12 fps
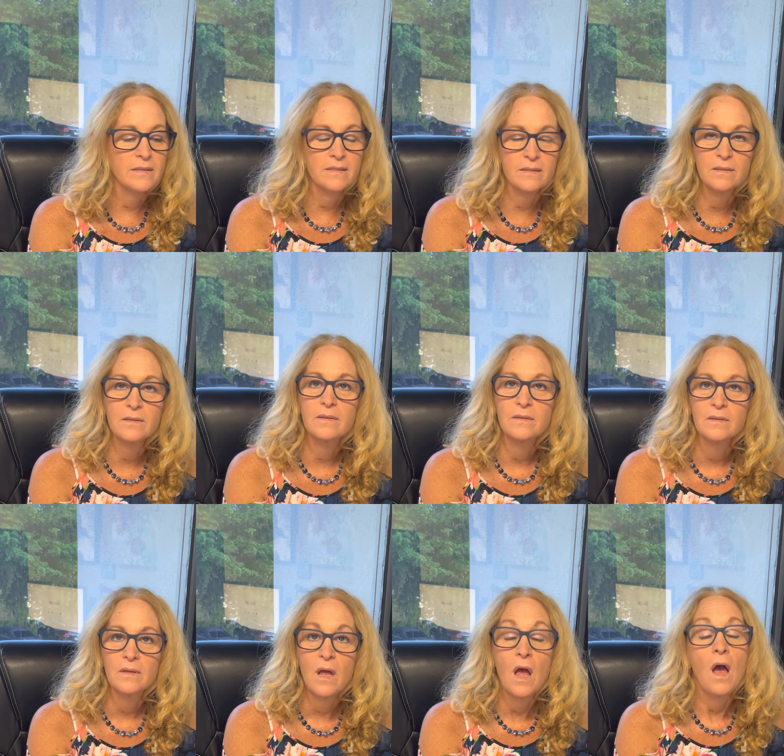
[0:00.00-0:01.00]
the brokers are
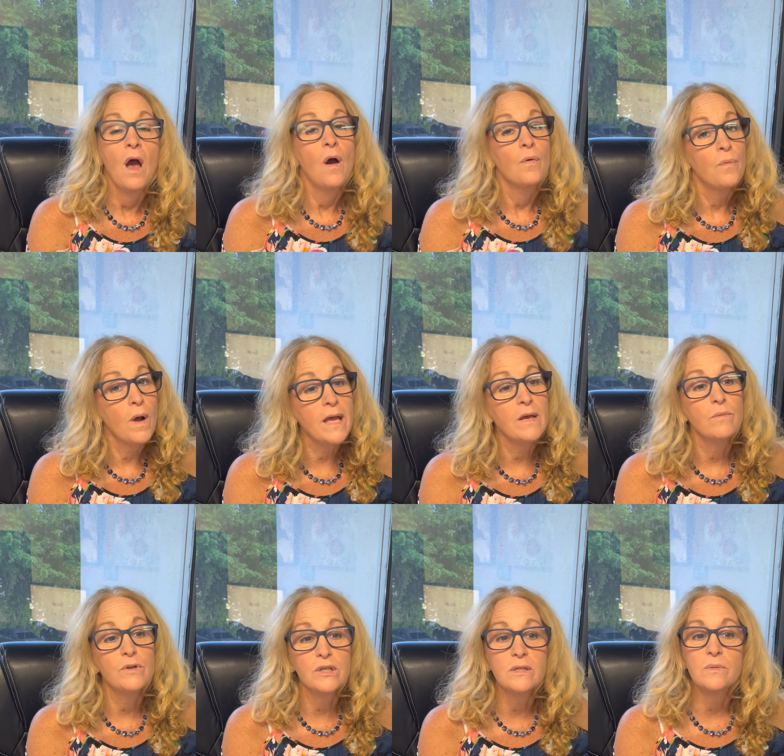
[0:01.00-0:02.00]
dropping the ball. Right,
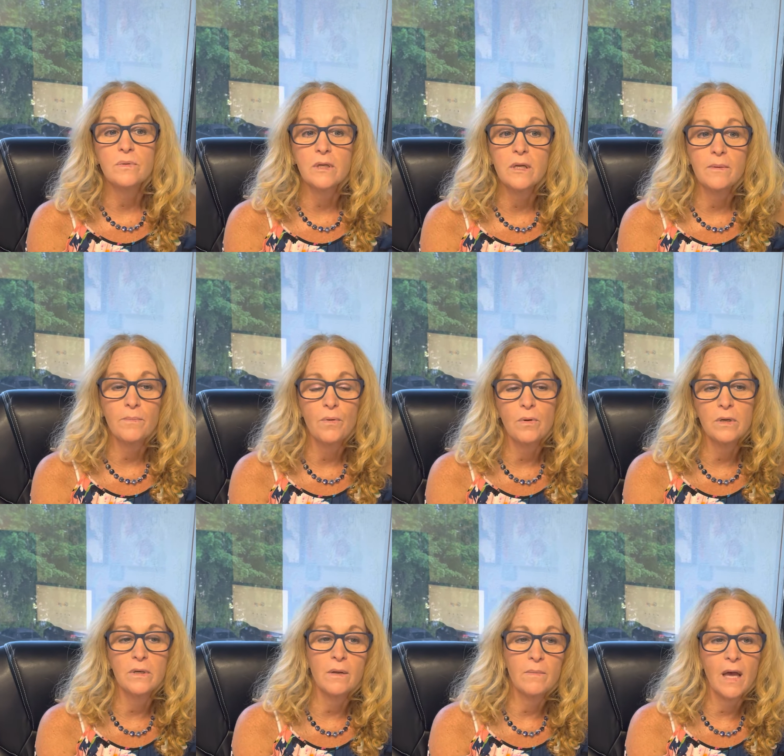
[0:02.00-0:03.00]
which is really
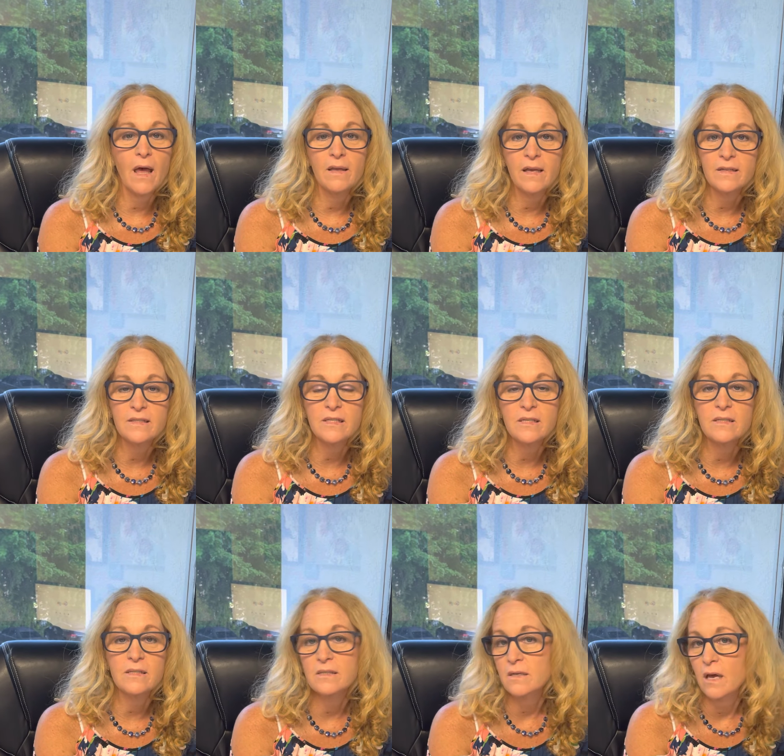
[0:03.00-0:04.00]
important. I mean, I guess
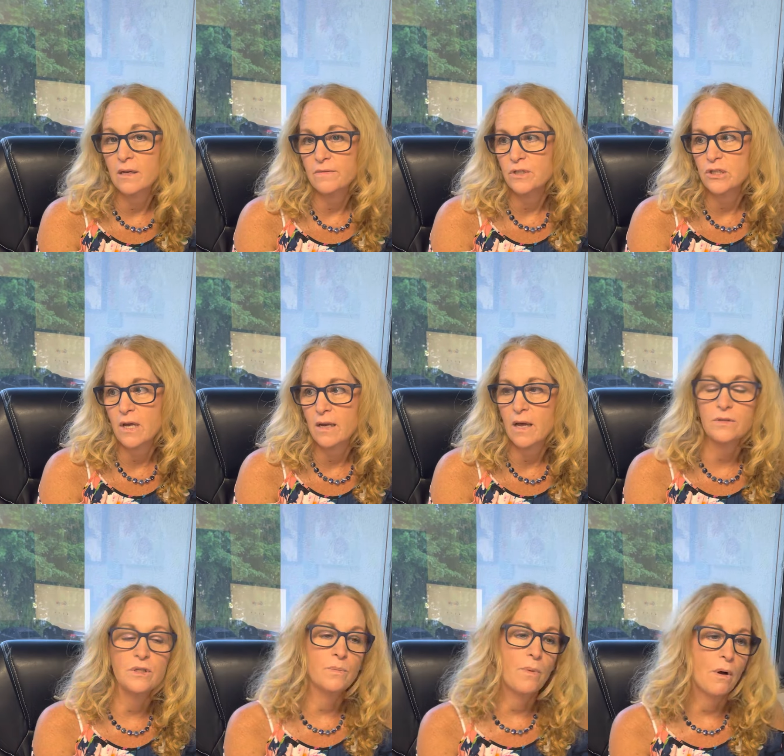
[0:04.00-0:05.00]
this is kind of a shout-out
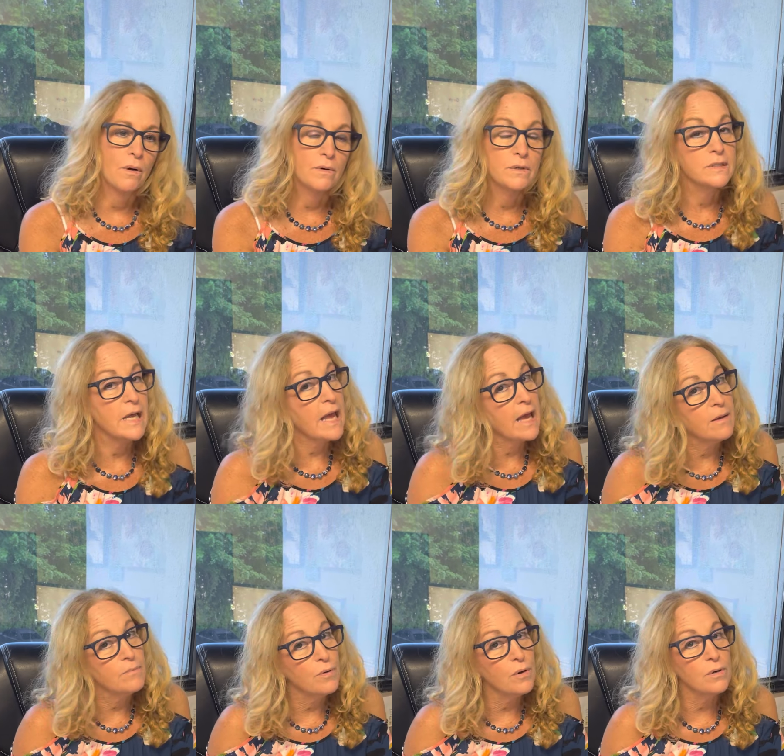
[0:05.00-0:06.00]
to borrowers
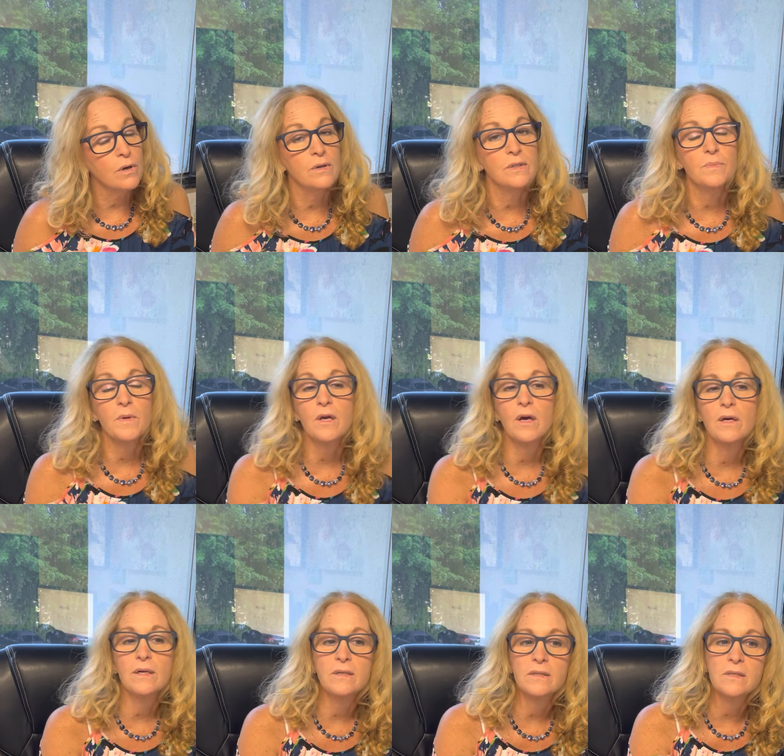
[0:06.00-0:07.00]
and brokers,
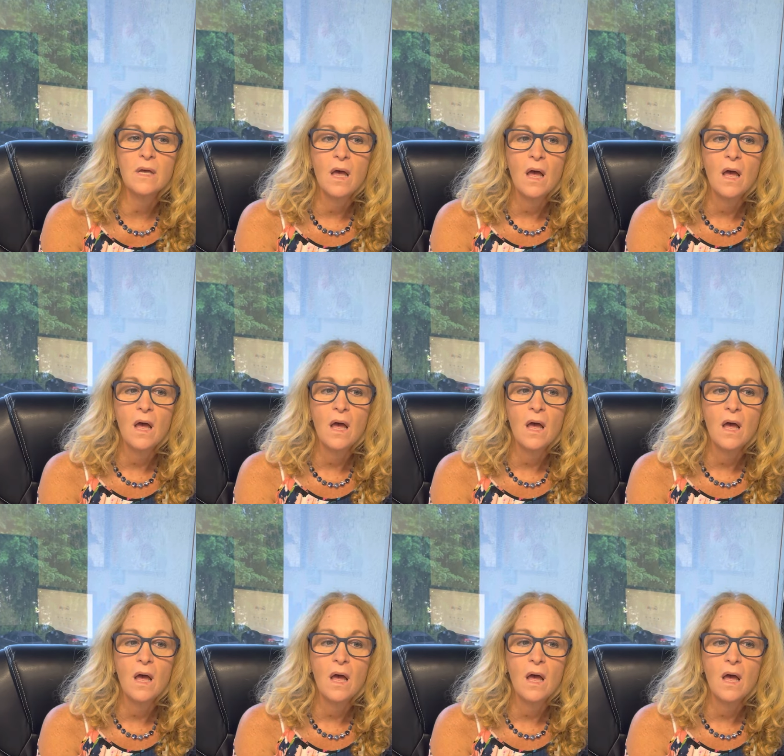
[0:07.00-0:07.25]
because